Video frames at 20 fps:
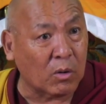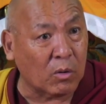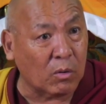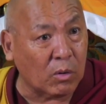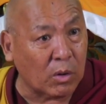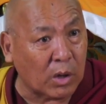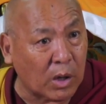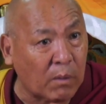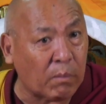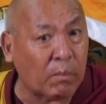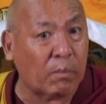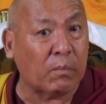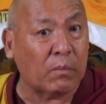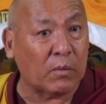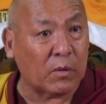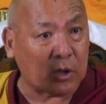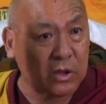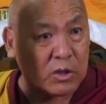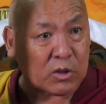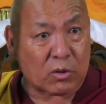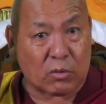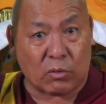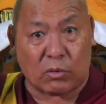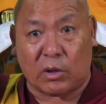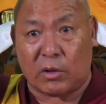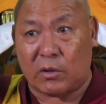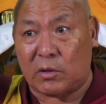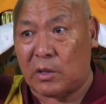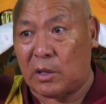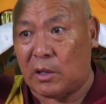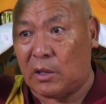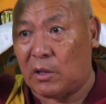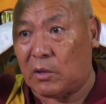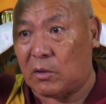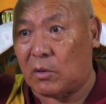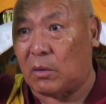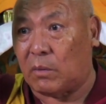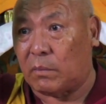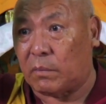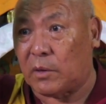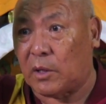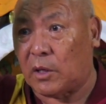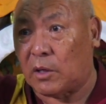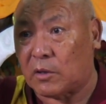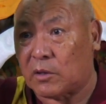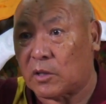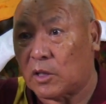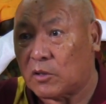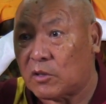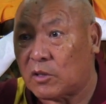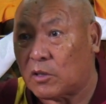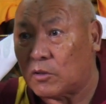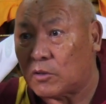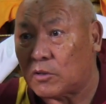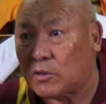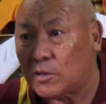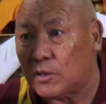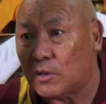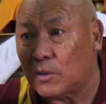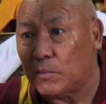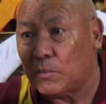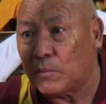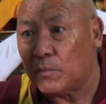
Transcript: who have reached to the zenith of their success.